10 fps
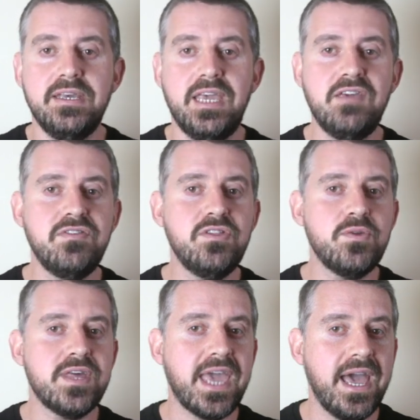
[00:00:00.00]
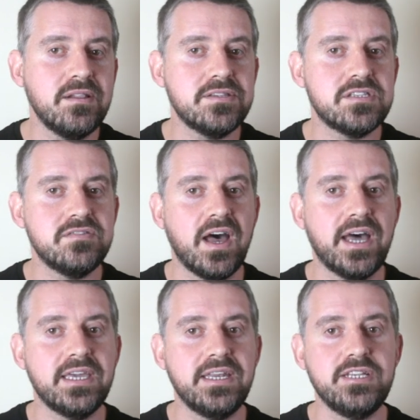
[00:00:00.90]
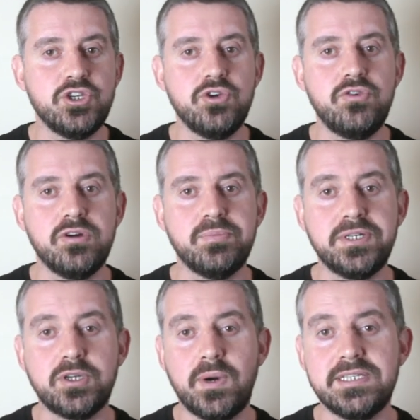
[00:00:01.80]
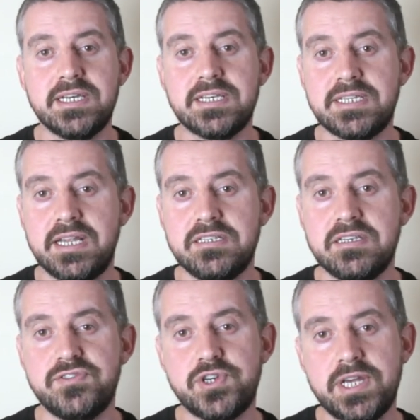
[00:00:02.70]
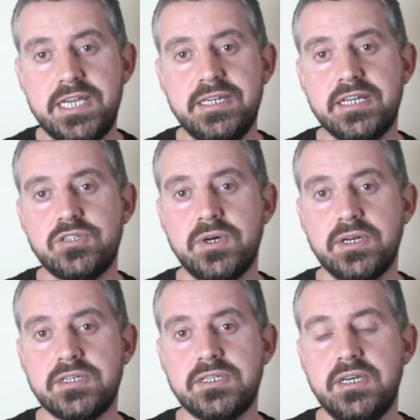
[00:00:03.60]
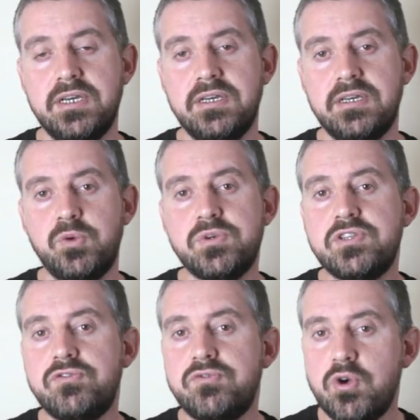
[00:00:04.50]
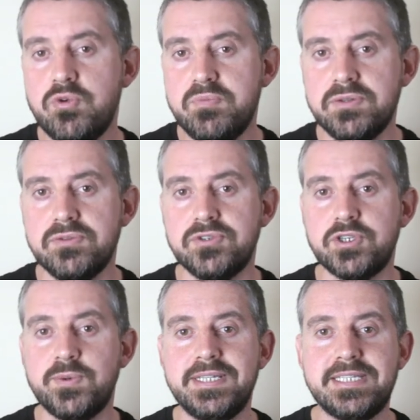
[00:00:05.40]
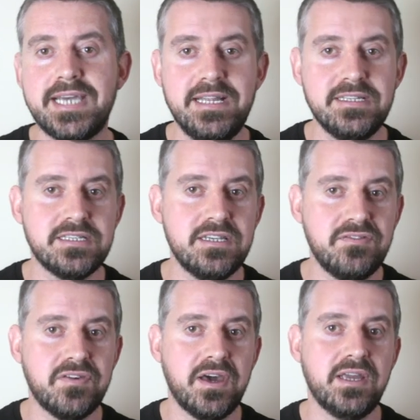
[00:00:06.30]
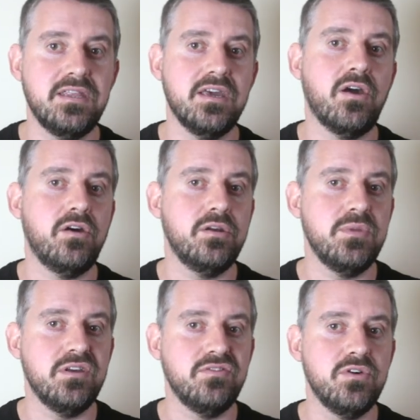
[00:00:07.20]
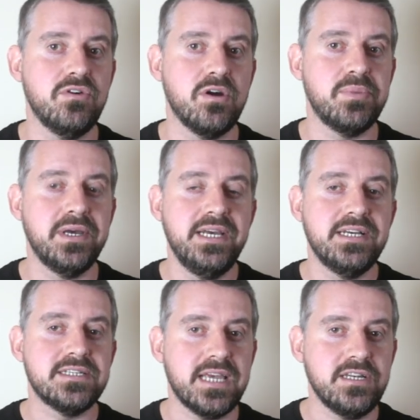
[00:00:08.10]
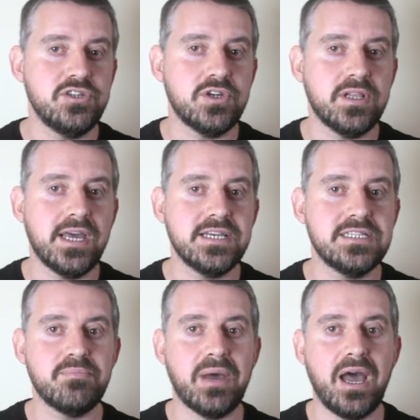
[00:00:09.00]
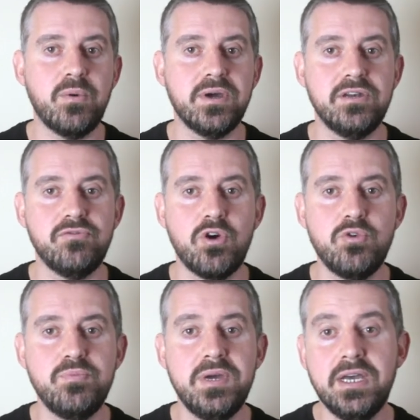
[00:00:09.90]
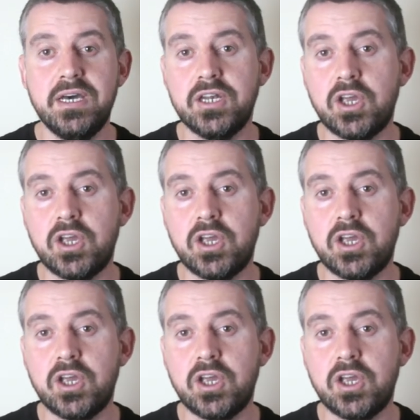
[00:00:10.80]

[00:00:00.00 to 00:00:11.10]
Even though the Celts of Iron Age Europe had quite extensive trade networks, it was the Romans who intensified the economy of Europe, centralising power in Rome and